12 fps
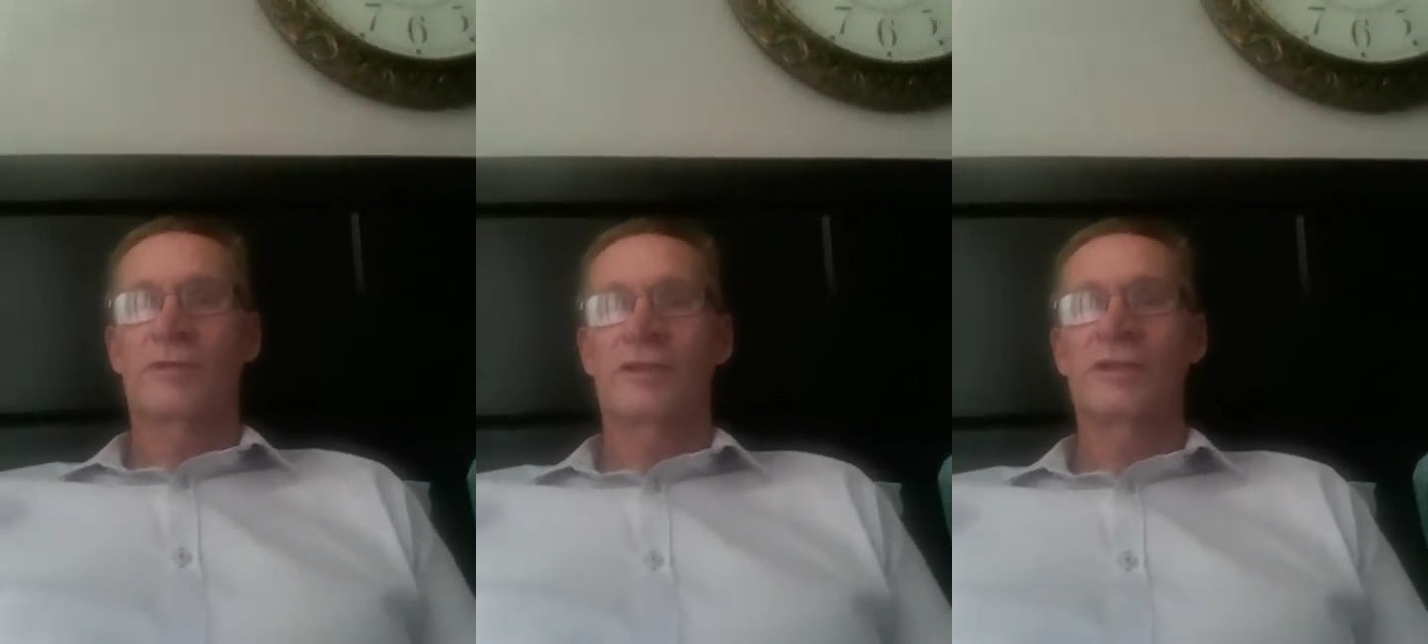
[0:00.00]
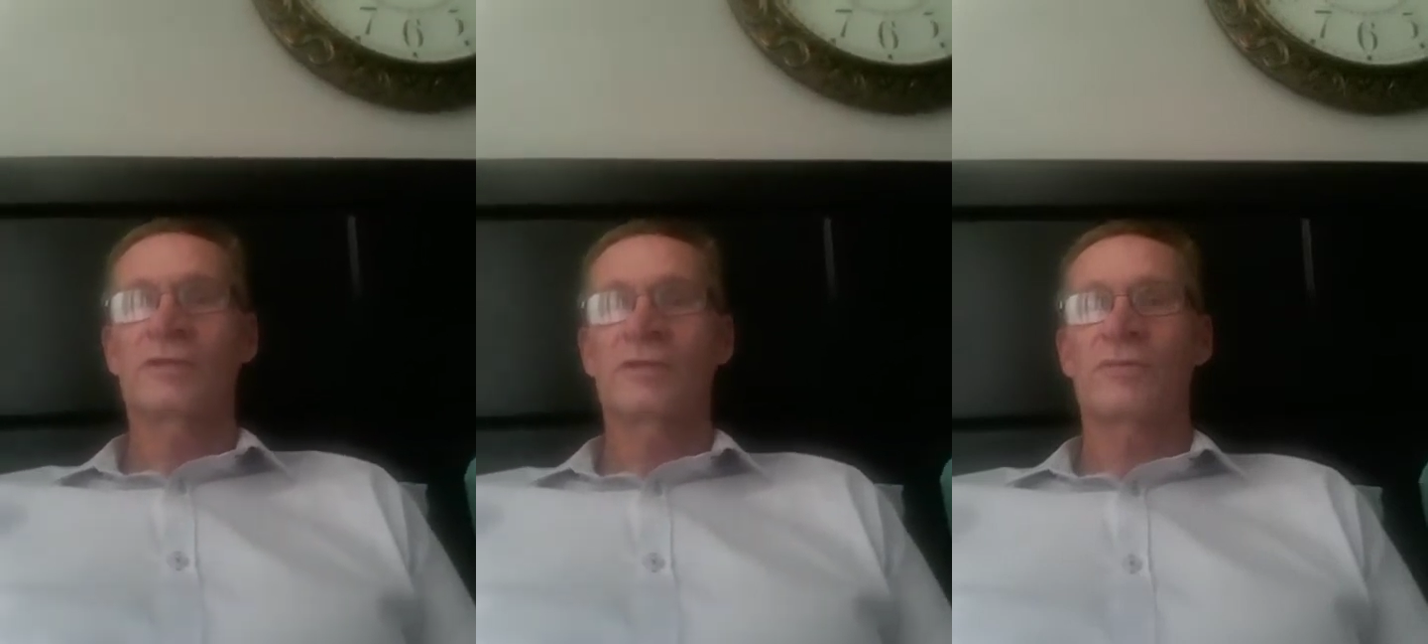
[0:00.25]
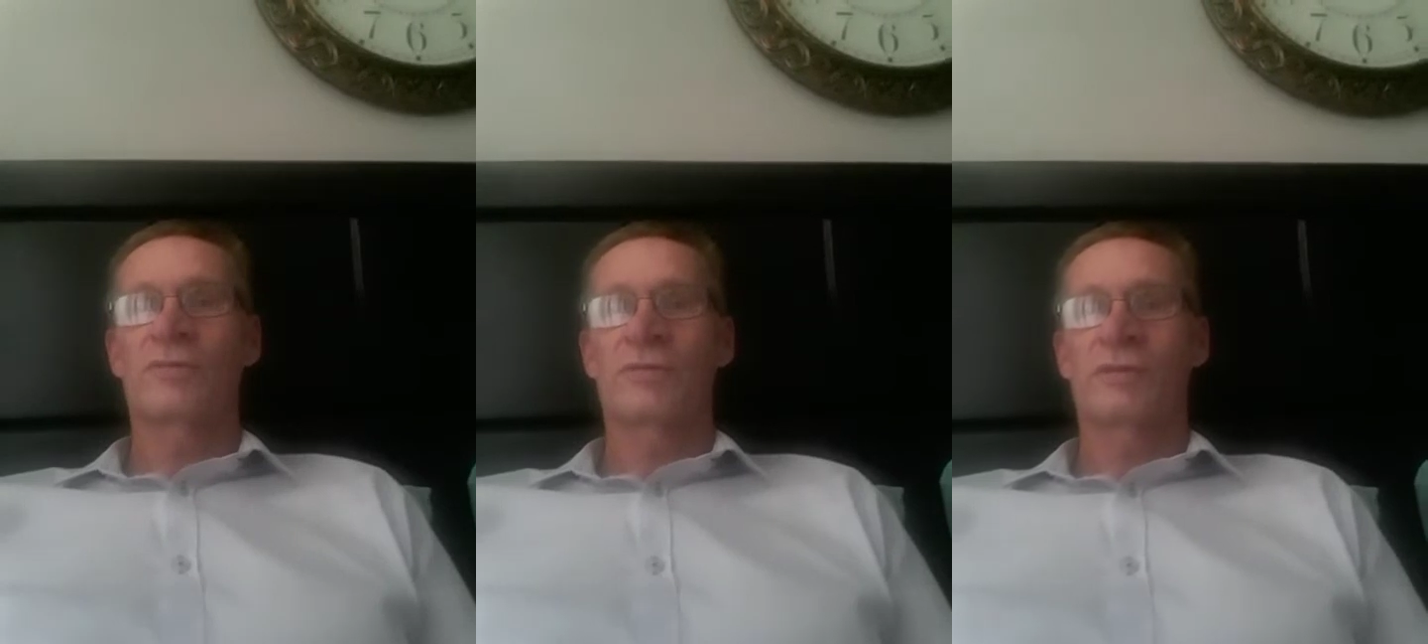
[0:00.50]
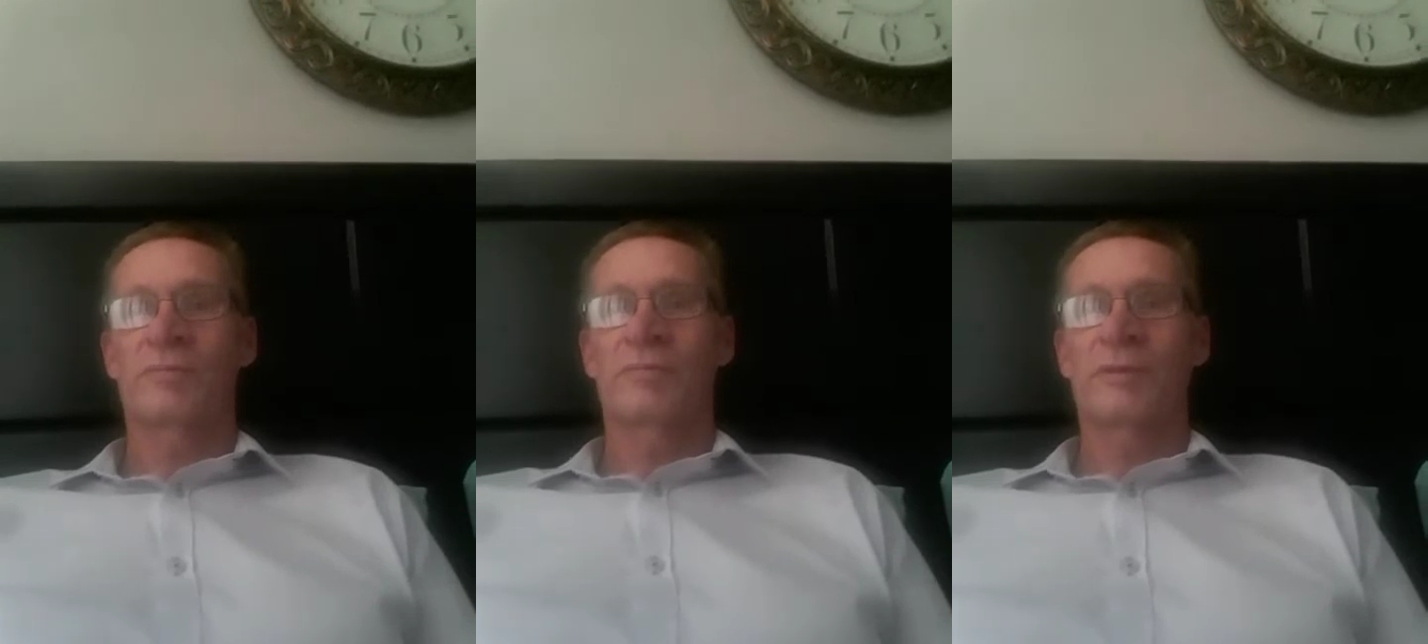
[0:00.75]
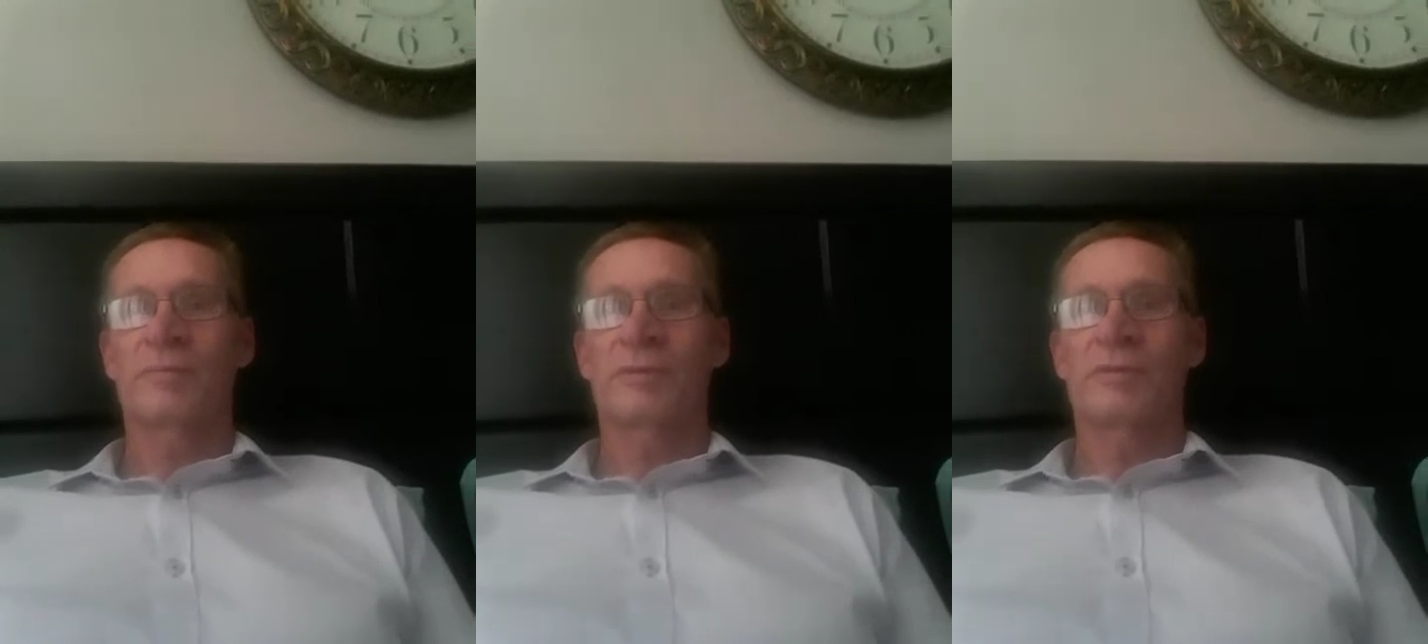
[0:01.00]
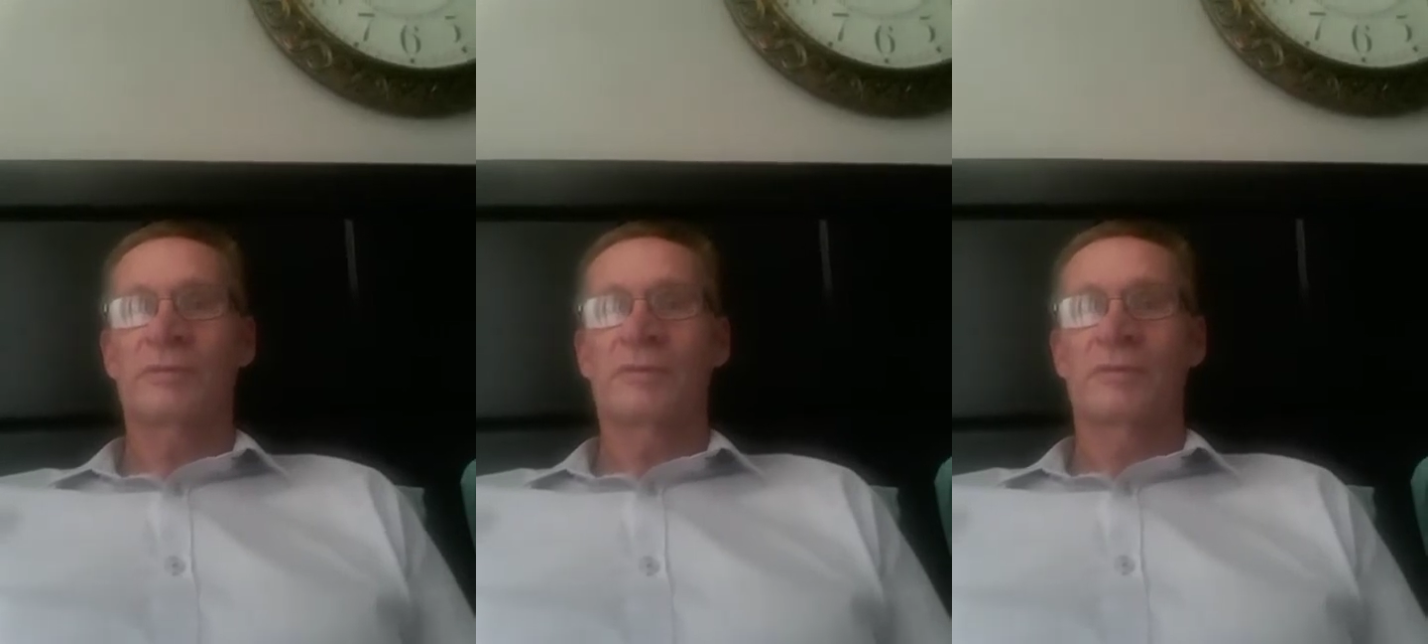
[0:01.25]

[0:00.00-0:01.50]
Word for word: is still full of people